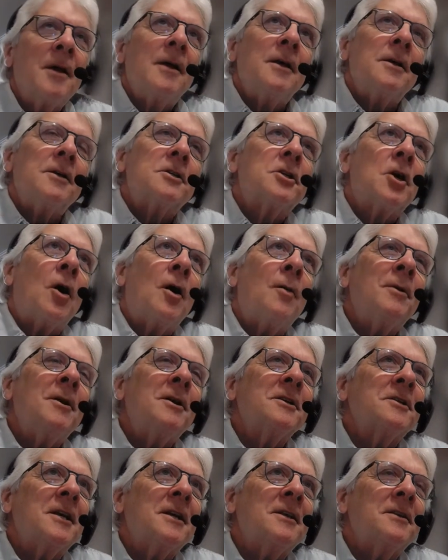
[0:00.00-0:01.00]
So I'm going
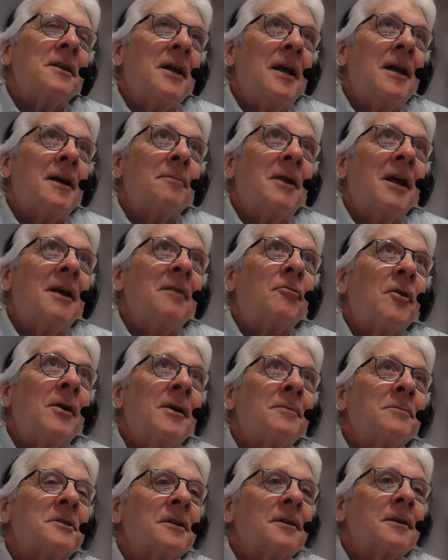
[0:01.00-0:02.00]
to say the name. Dave
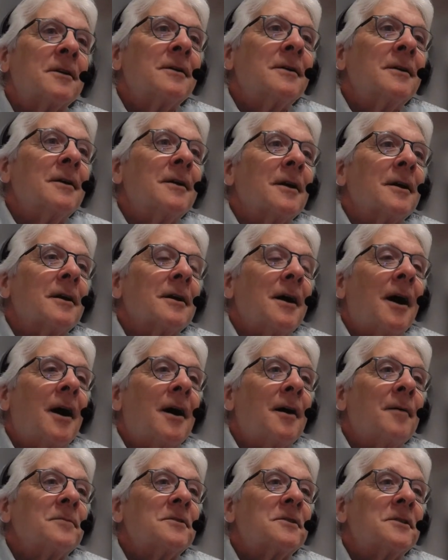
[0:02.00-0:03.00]
Ramsey
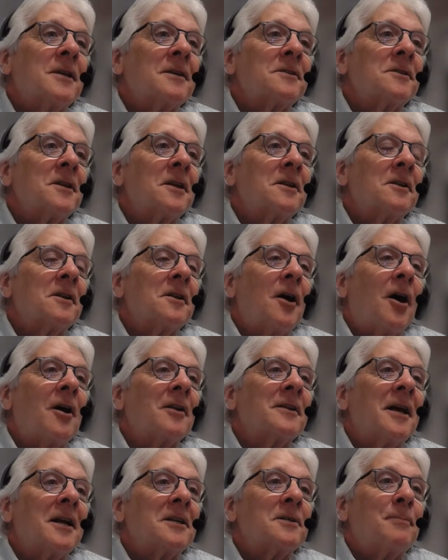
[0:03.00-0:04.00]
says that all
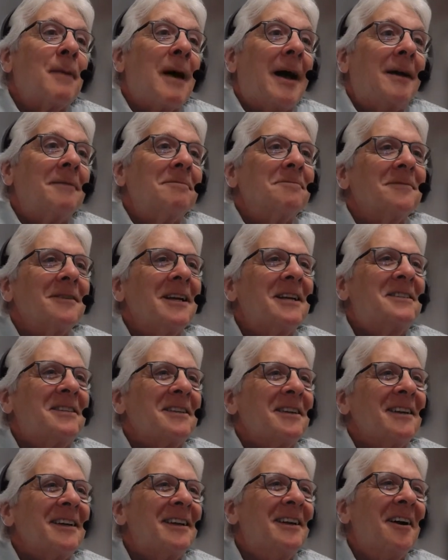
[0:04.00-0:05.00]
debt is bad.
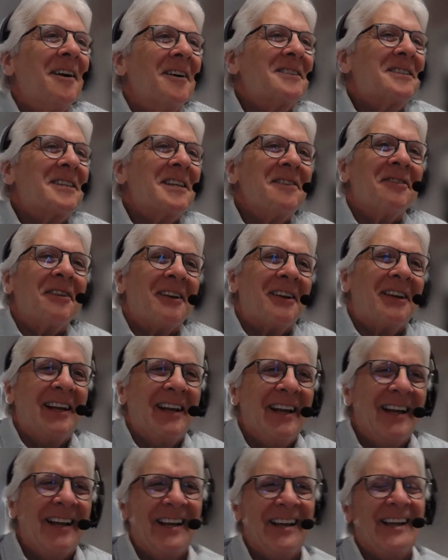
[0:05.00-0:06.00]
It's evil,
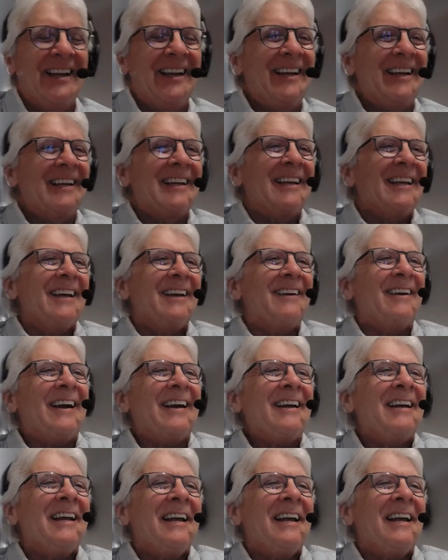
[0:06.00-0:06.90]
right?